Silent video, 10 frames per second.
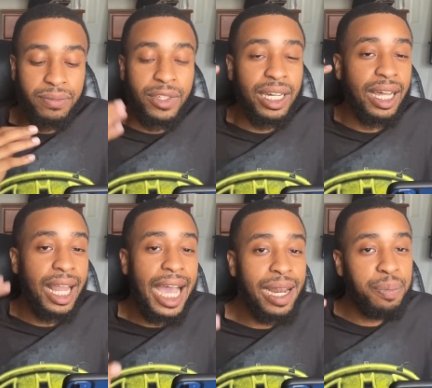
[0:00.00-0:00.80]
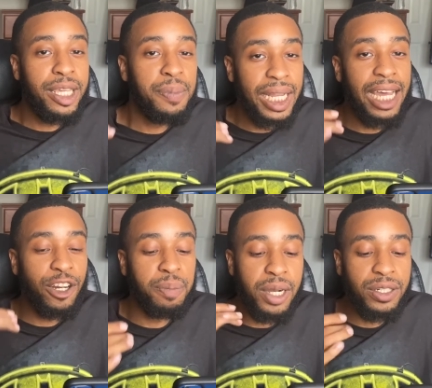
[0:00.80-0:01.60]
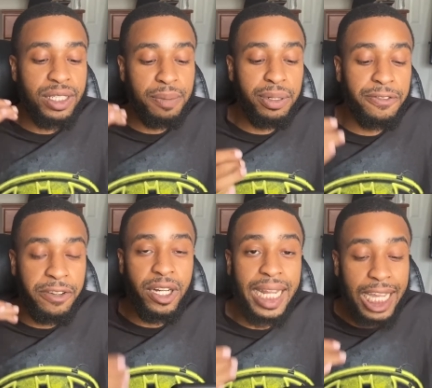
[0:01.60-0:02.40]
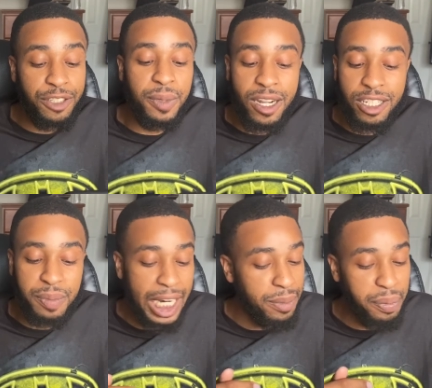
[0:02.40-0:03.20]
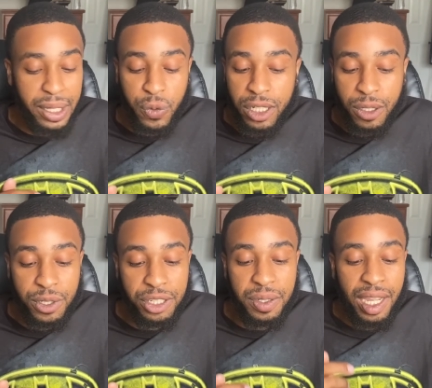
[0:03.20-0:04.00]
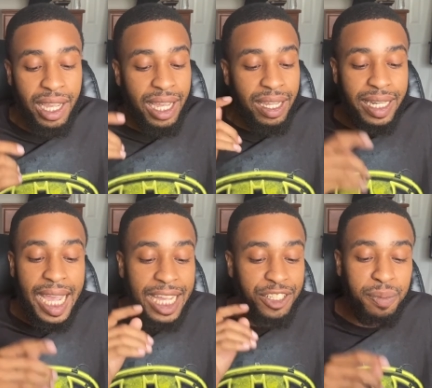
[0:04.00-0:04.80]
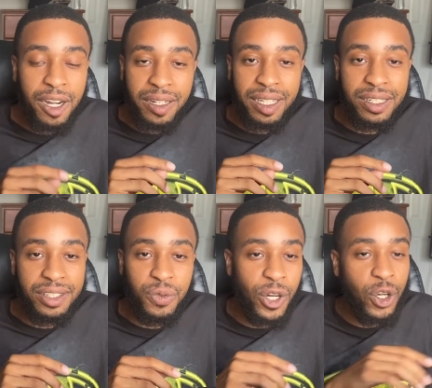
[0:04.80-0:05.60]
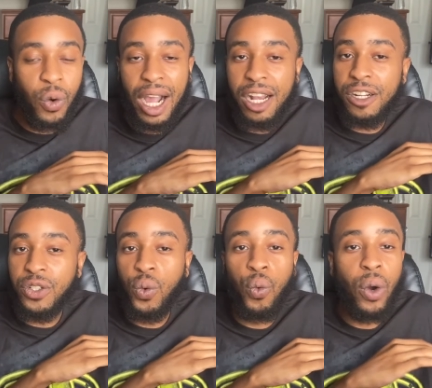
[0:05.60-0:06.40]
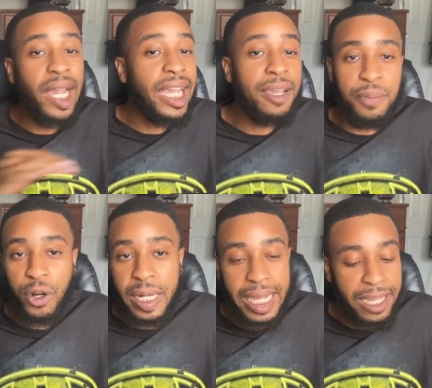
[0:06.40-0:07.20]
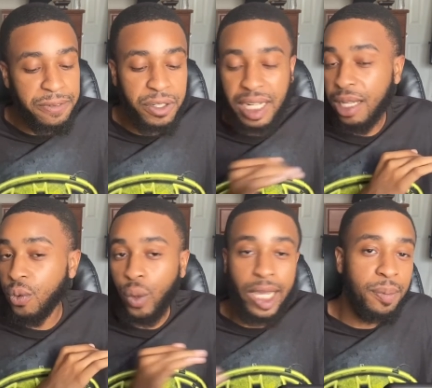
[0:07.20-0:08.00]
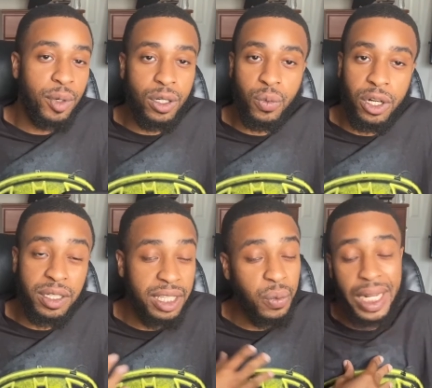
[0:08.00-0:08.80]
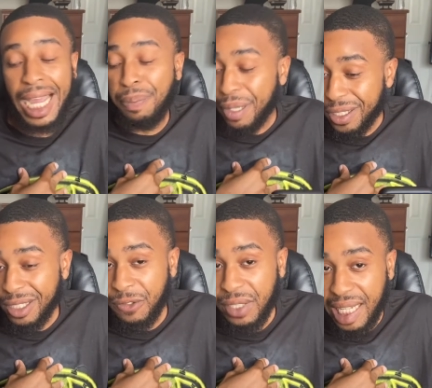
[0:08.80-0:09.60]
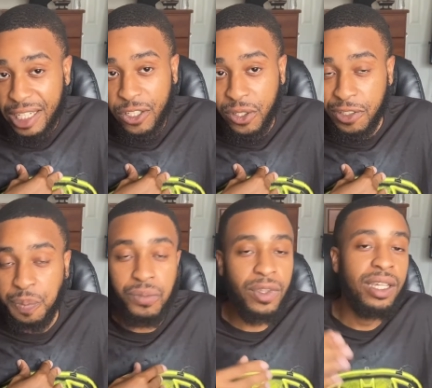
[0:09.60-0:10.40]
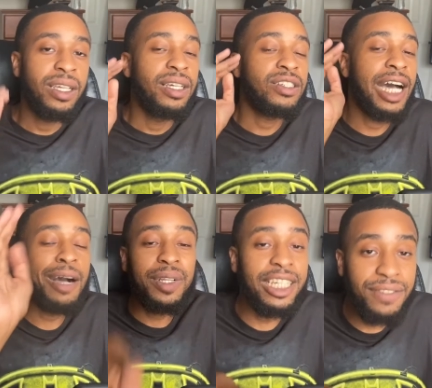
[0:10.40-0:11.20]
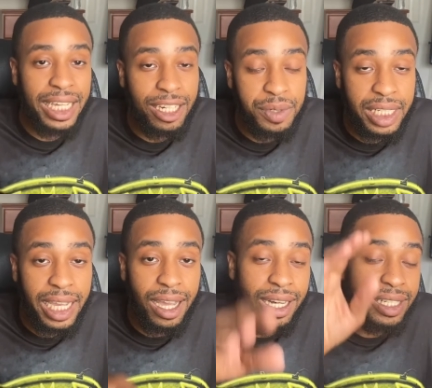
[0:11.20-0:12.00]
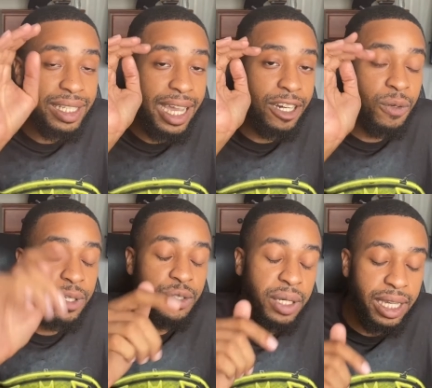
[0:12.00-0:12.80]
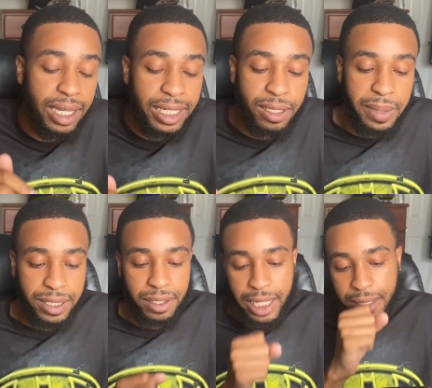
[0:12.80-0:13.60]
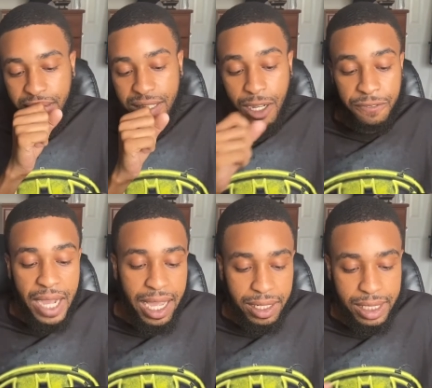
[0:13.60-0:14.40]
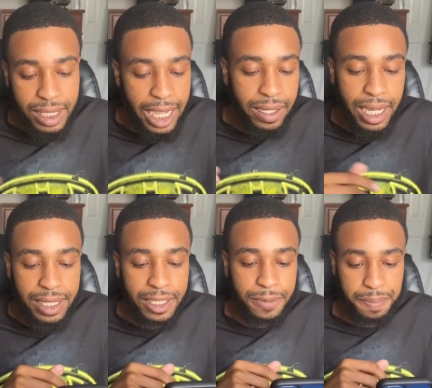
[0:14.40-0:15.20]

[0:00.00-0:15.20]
A lot of people I know personally prefer Nash Markets, but I'm gonna be real with you. Nash Markets requires way more effort and way more work than what I personally feel like doing. So I'm gonna leave that up to y'all to decide on which one y'all like the best. Okay. So finally, same concept.